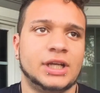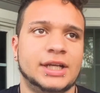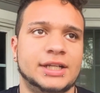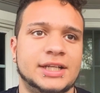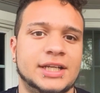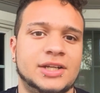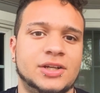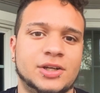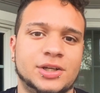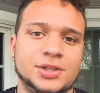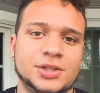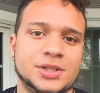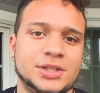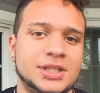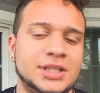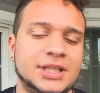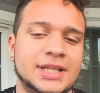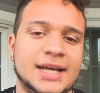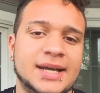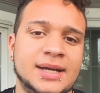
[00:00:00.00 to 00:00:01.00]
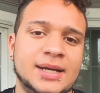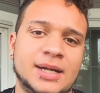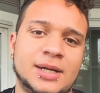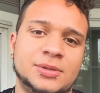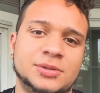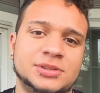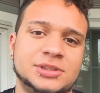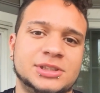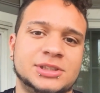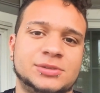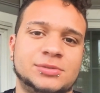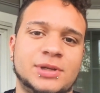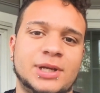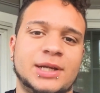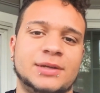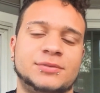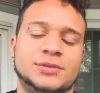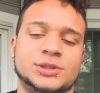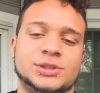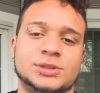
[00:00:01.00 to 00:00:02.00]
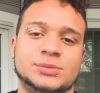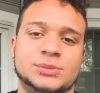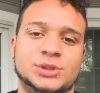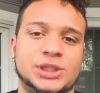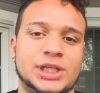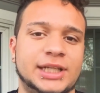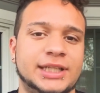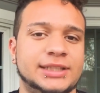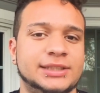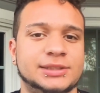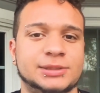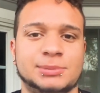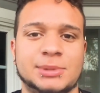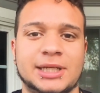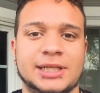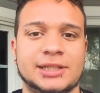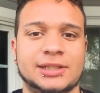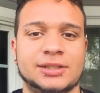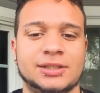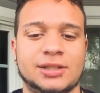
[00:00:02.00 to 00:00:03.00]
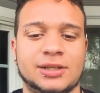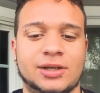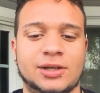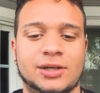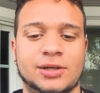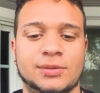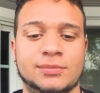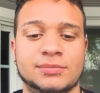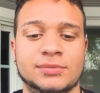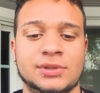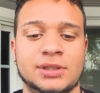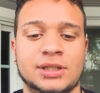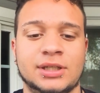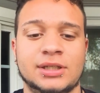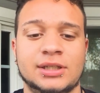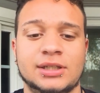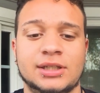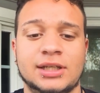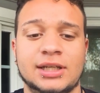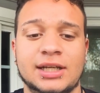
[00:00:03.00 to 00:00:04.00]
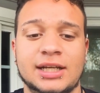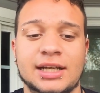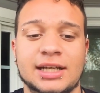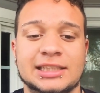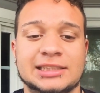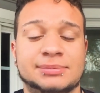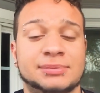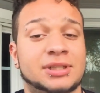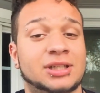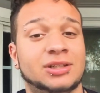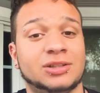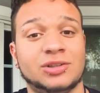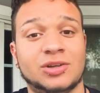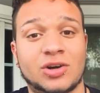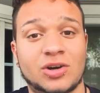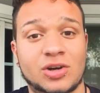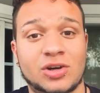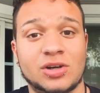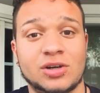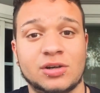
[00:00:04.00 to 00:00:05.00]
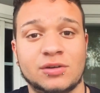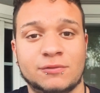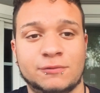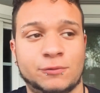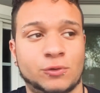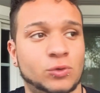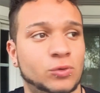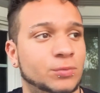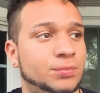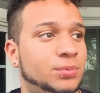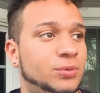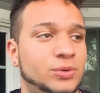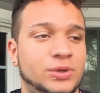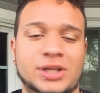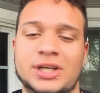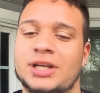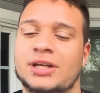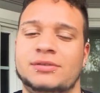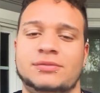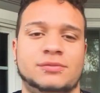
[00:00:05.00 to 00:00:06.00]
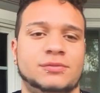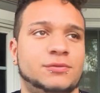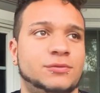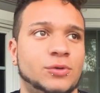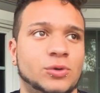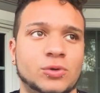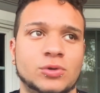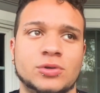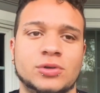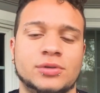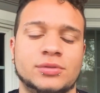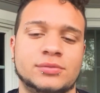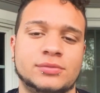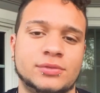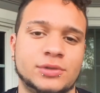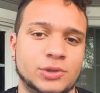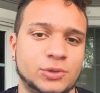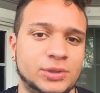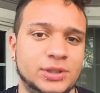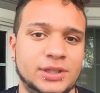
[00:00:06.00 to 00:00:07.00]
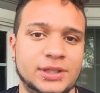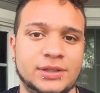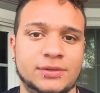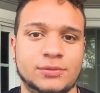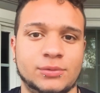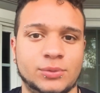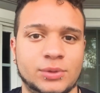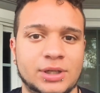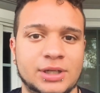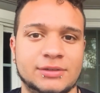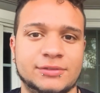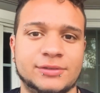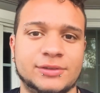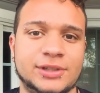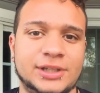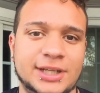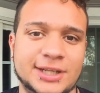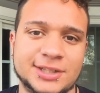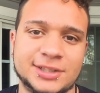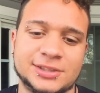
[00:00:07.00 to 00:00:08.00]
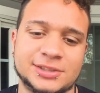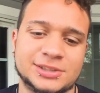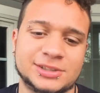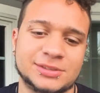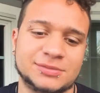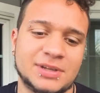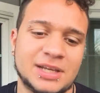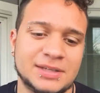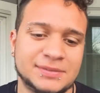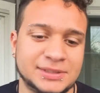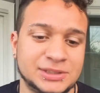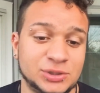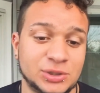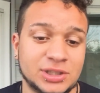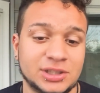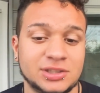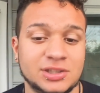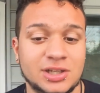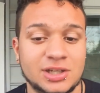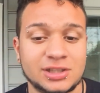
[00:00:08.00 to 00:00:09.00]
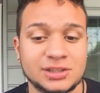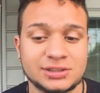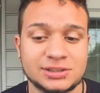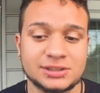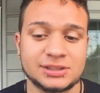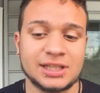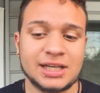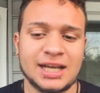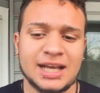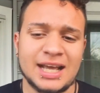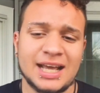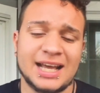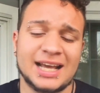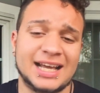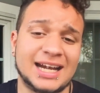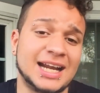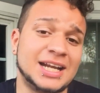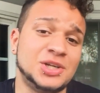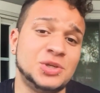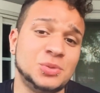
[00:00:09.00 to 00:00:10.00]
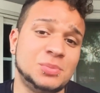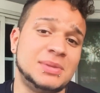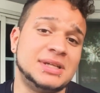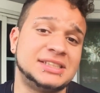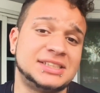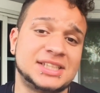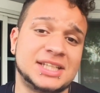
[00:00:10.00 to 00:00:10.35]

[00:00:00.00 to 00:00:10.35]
And then other than that, I was just ready for some change, man. It's been a long 4.43 whatever years of having dreadlocks, and I do miss